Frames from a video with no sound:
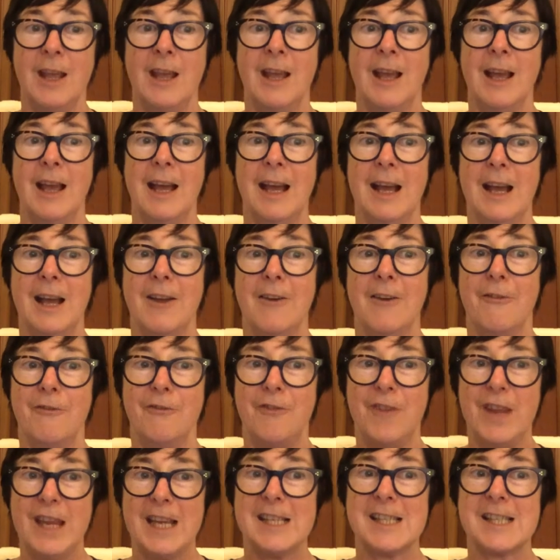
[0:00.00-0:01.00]
uh,
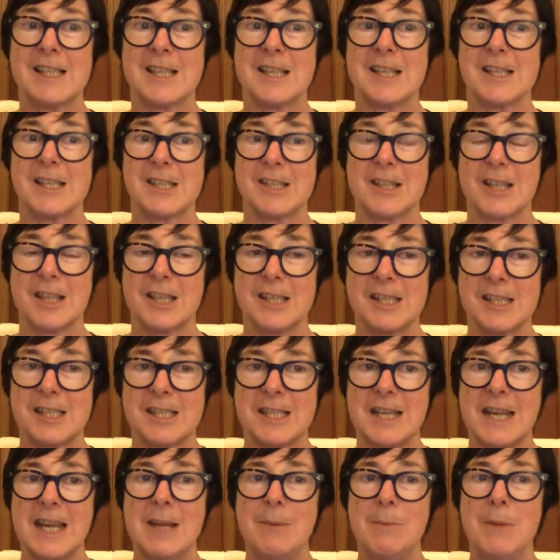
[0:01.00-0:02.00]
fix the the
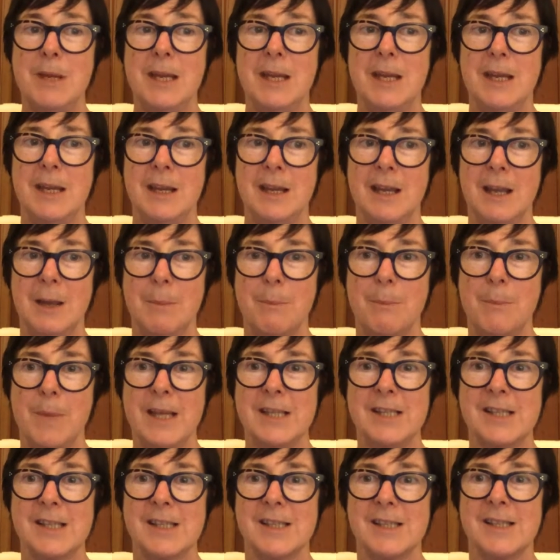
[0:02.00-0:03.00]
steaming
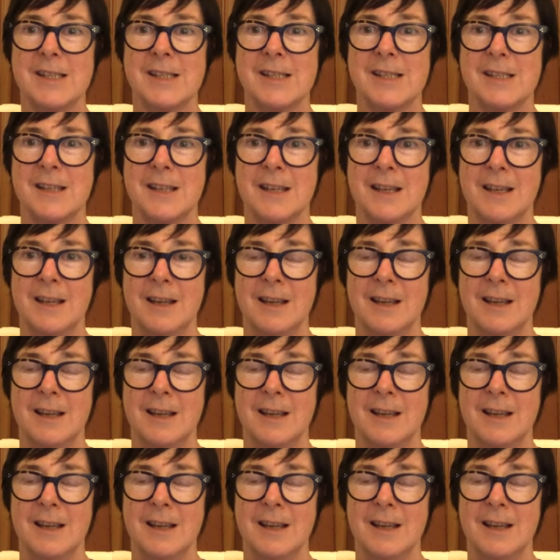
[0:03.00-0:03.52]
messes